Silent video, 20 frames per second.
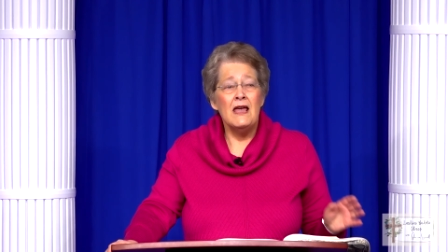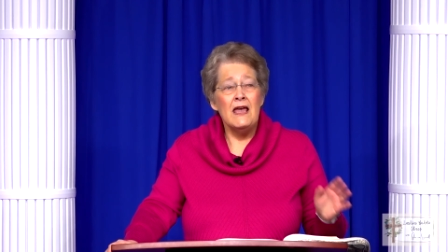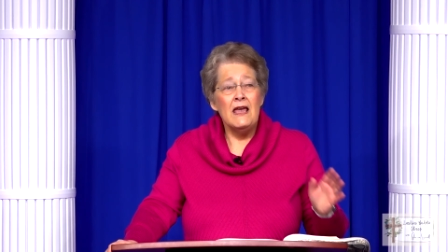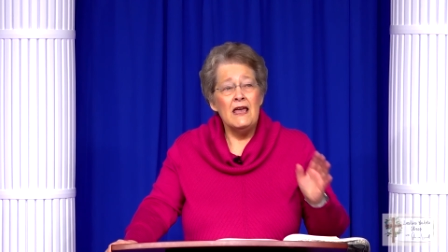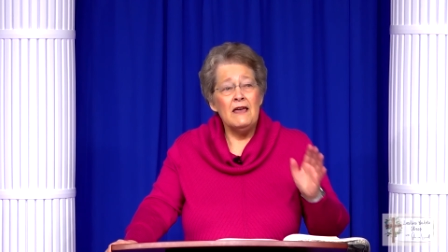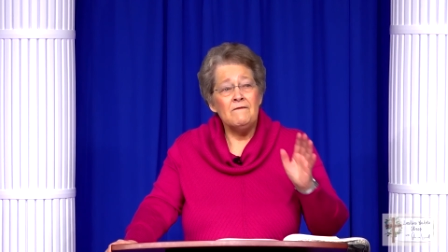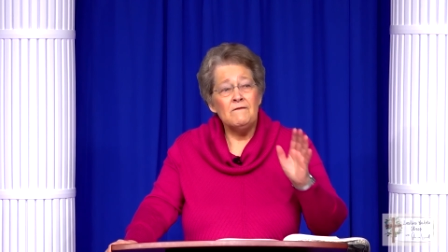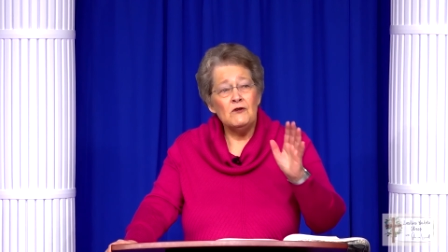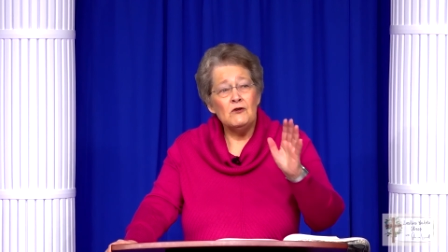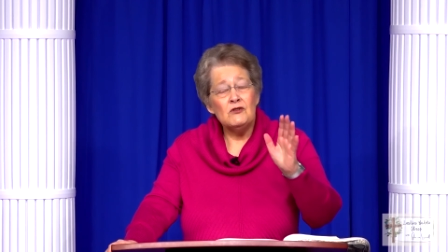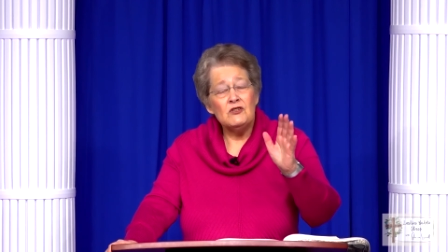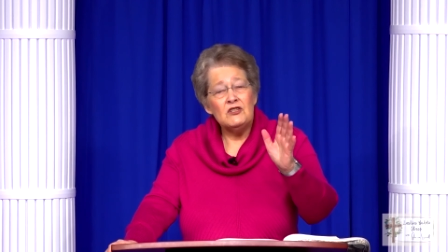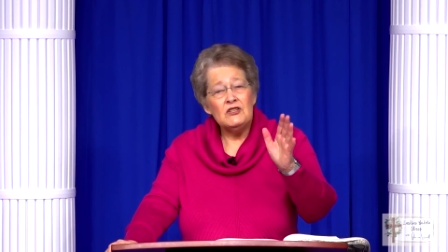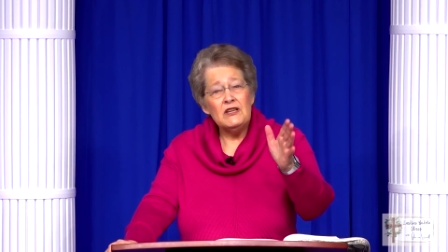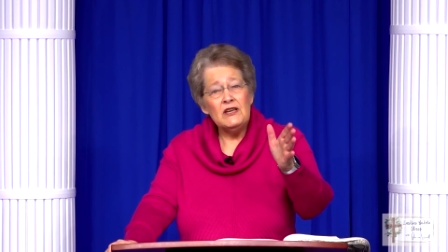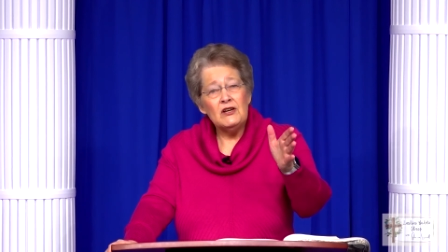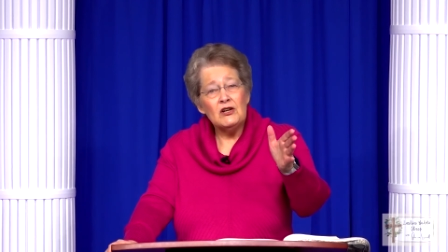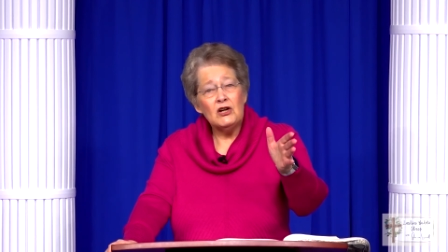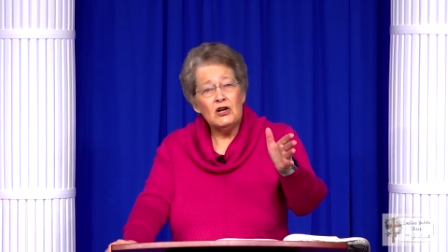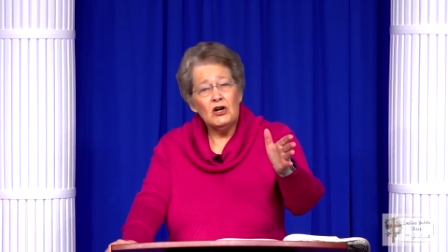If you
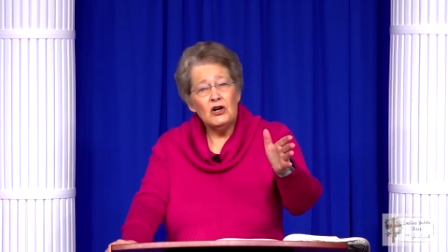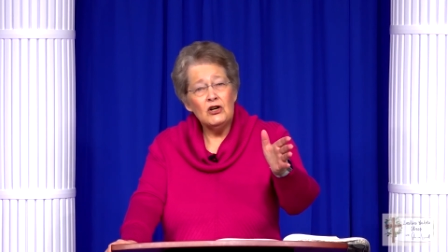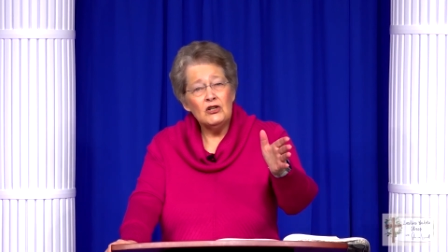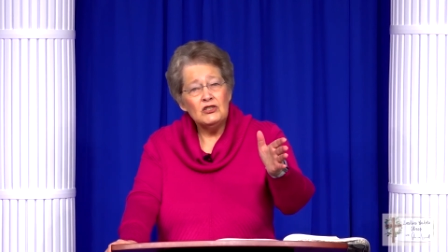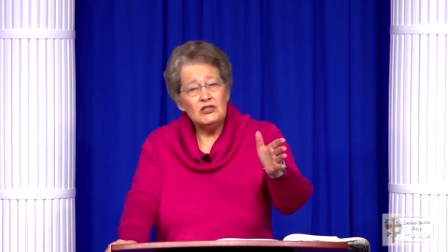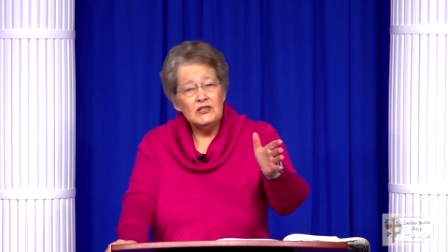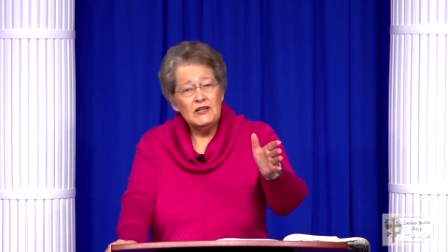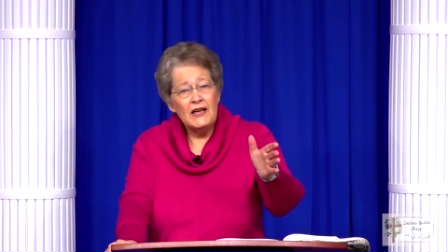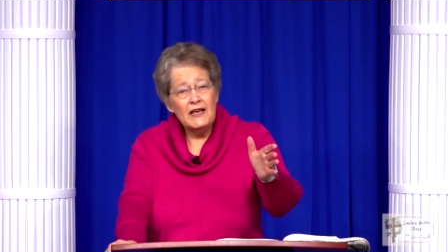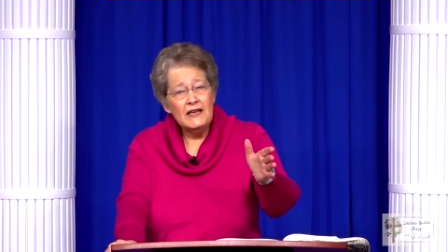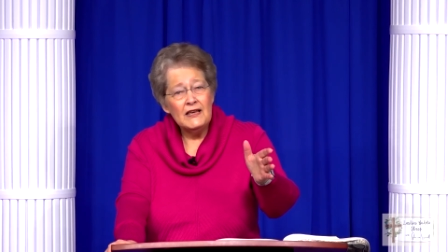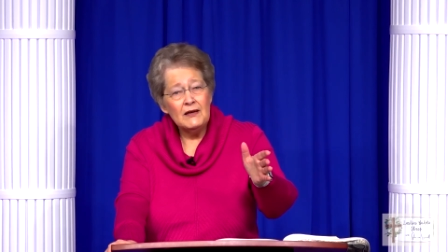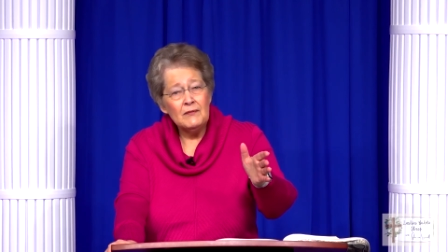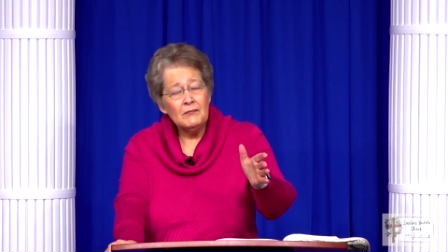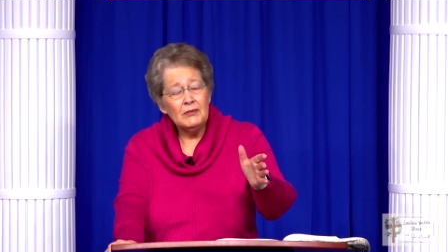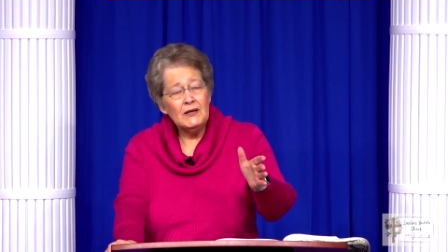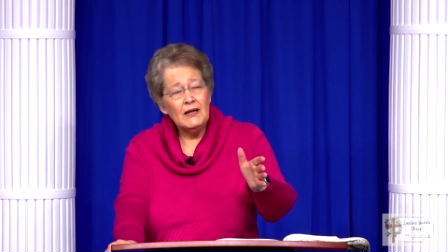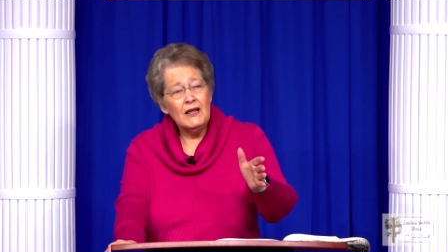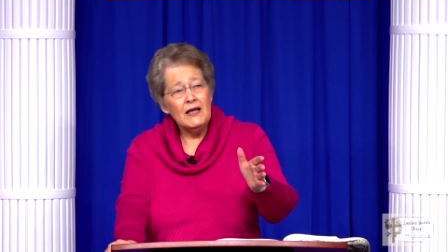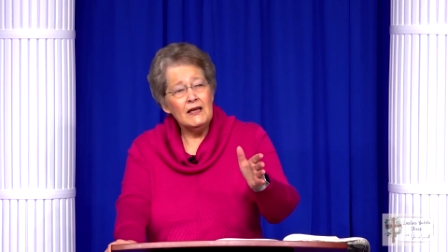see a curse taking
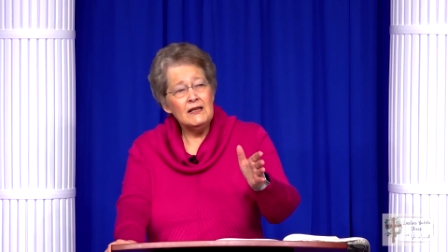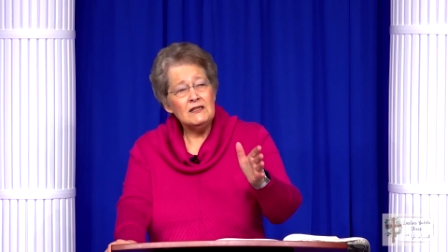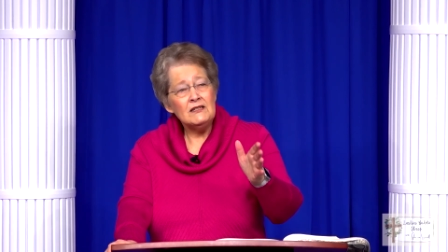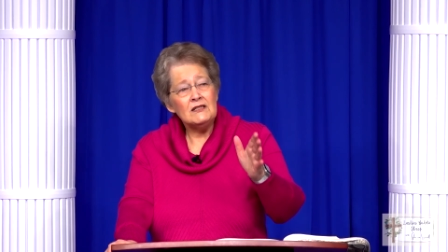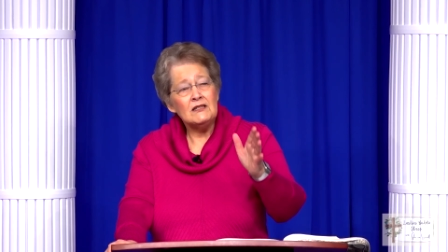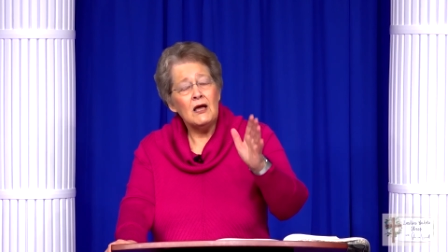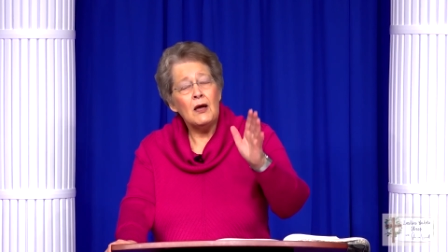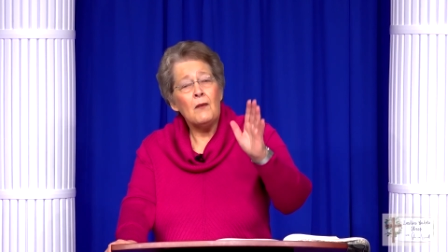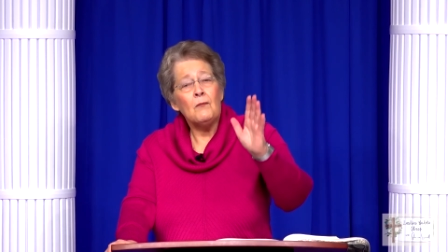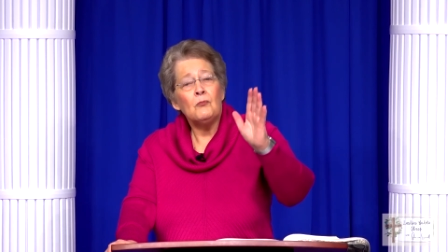place,